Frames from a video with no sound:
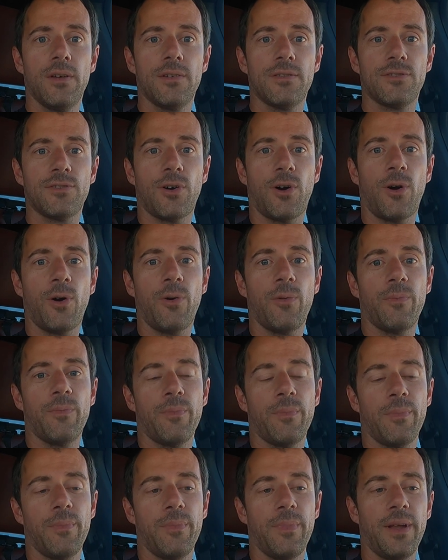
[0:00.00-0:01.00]
So
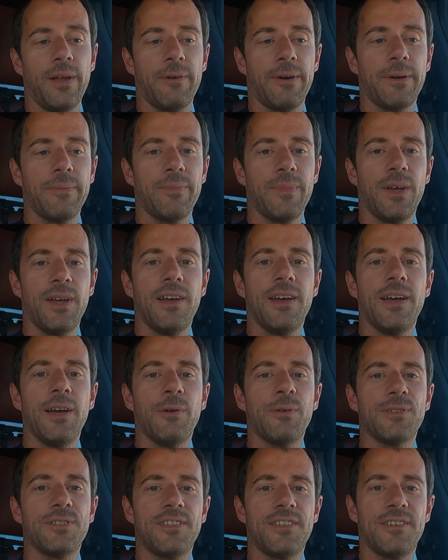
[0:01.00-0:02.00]
anyway,
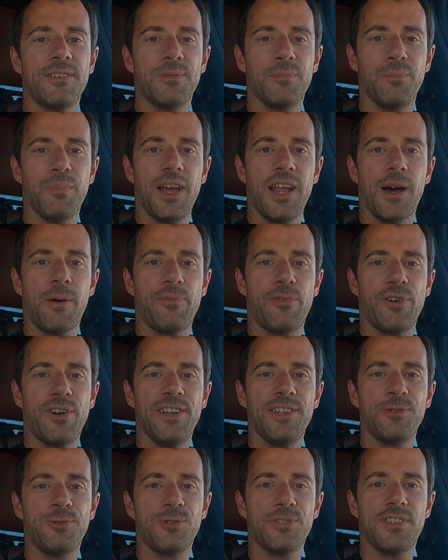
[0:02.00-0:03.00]
it was made up for
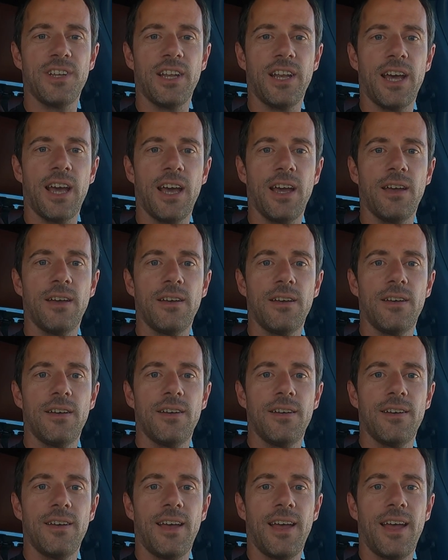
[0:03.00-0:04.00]
an interesting day.
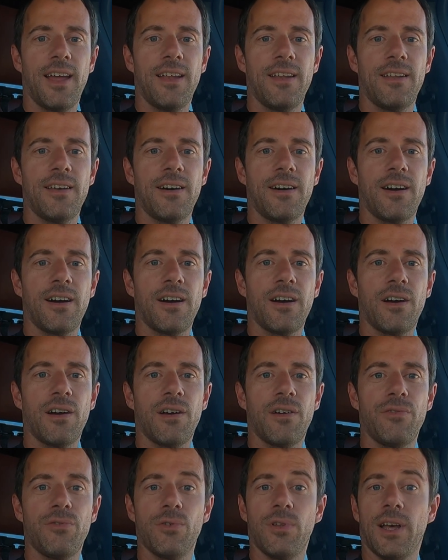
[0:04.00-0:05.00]
And
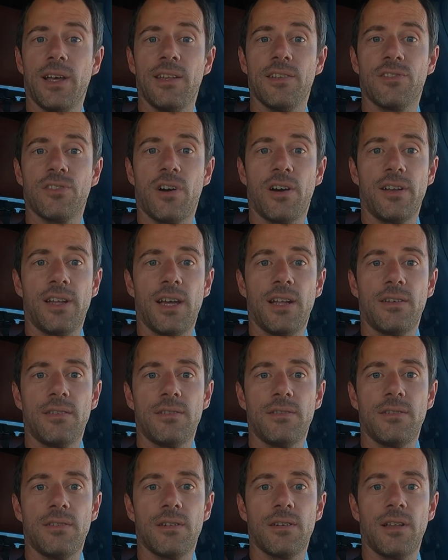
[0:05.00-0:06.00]
if you like this content,
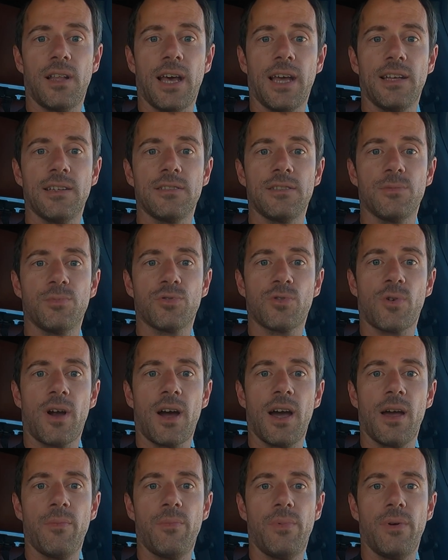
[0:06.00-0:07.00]
like and
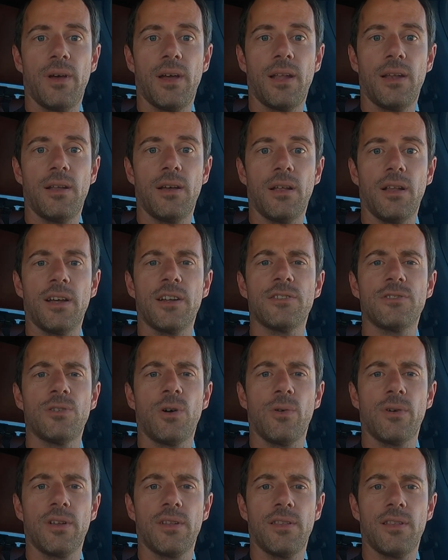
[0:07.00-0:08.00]
subscribe, and let us
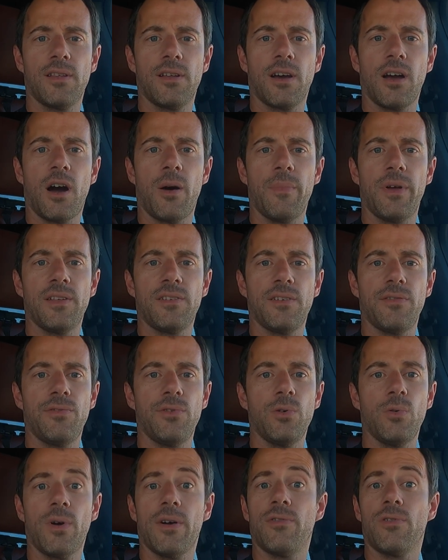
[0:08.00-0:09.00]
know in the comments
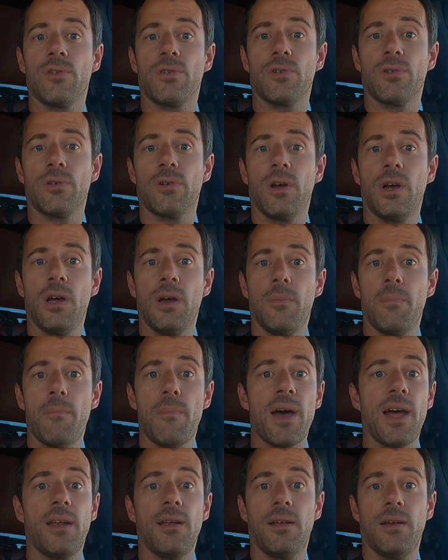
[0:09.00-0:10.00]
if you ever
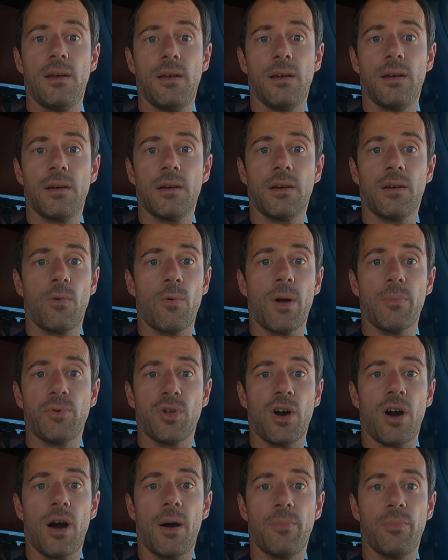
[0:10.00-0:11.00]
met a
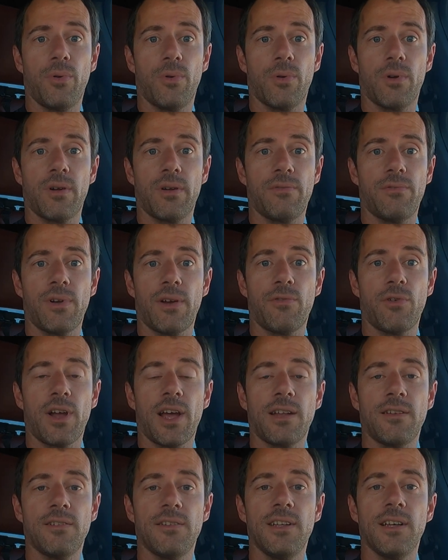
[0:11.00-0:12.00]
corrupt cop or ever
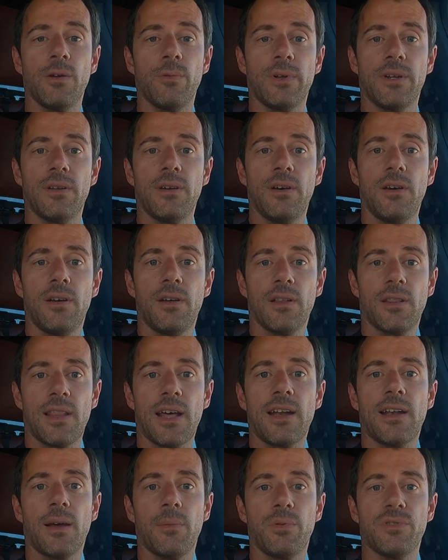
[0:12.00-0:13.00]
had to deal with
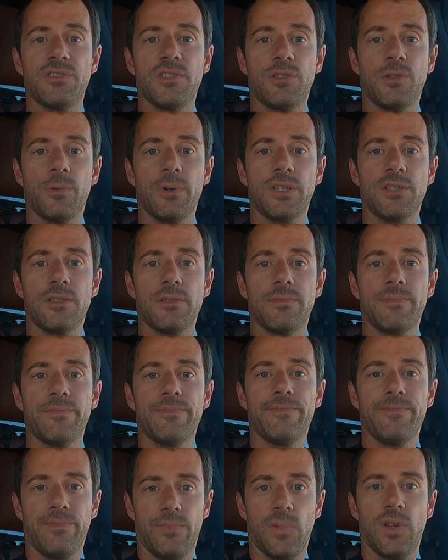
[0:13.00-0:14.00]
that type of situation.
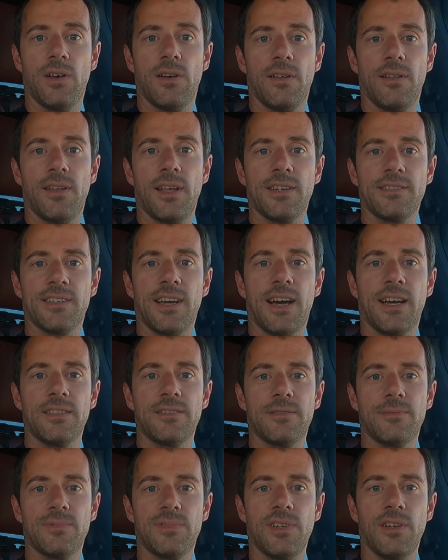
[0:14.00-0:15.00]
Thanks,
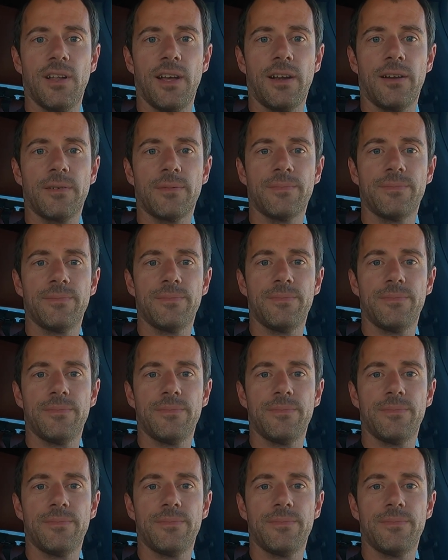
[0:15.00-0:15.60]
guys. See you later.